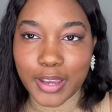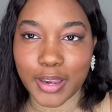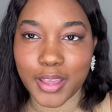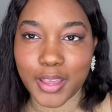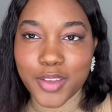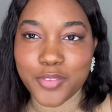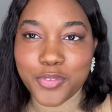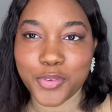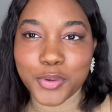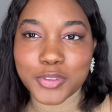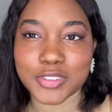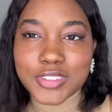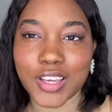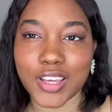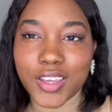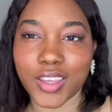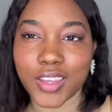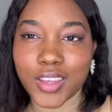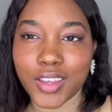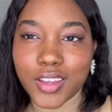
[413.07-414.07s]
if you're
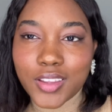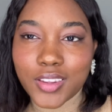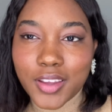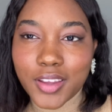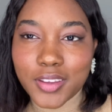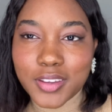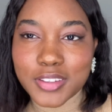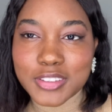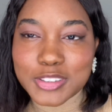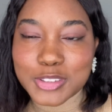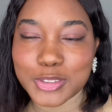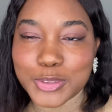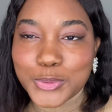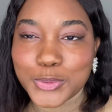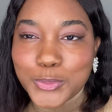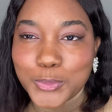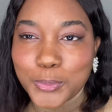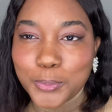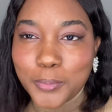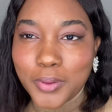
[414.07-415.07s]
taking like a
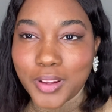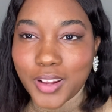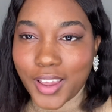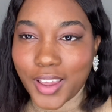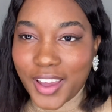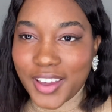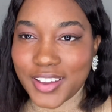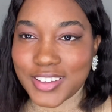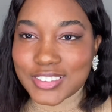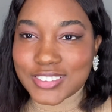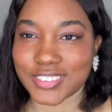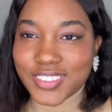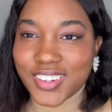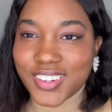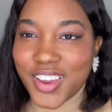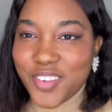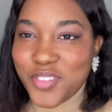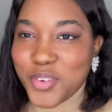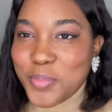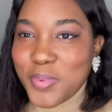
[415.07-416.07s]
Zoom class and
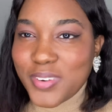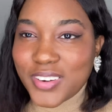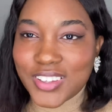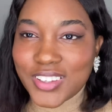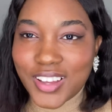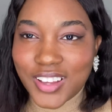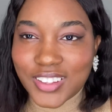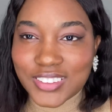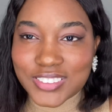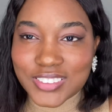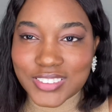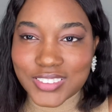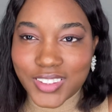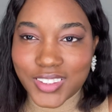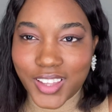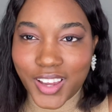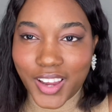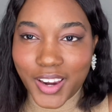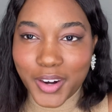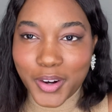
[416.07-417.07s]
everybody else is
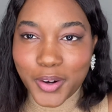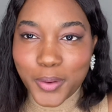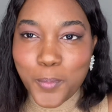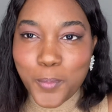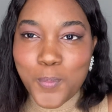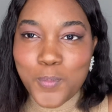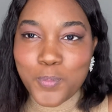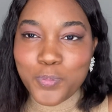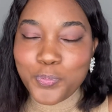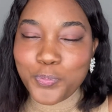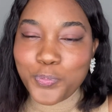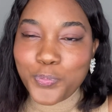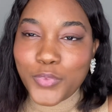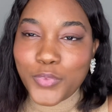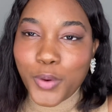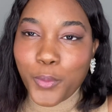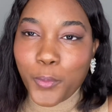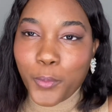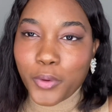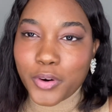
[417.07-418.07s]
there,
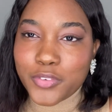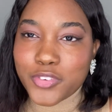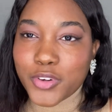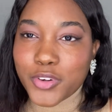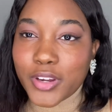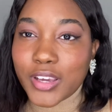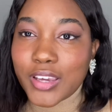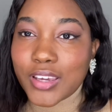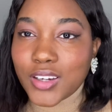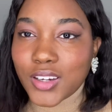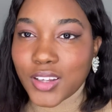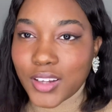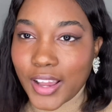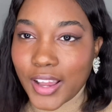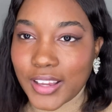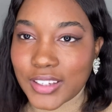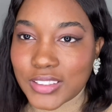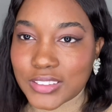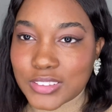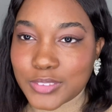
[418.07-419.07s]
or if you're in
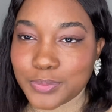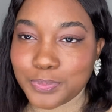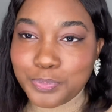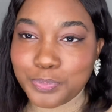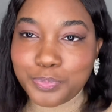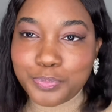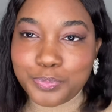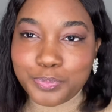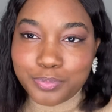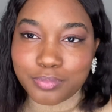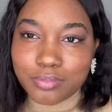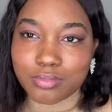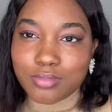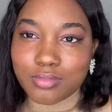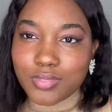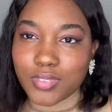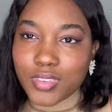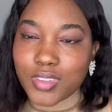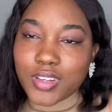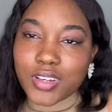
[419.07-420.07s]
class,
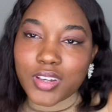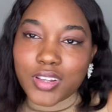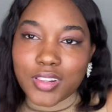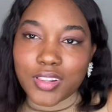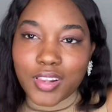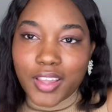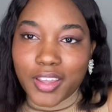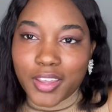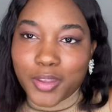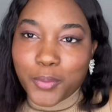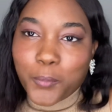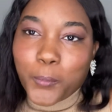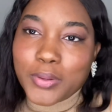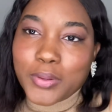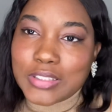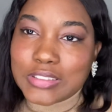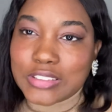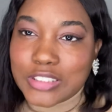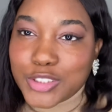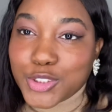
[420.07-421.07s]
like when the teacher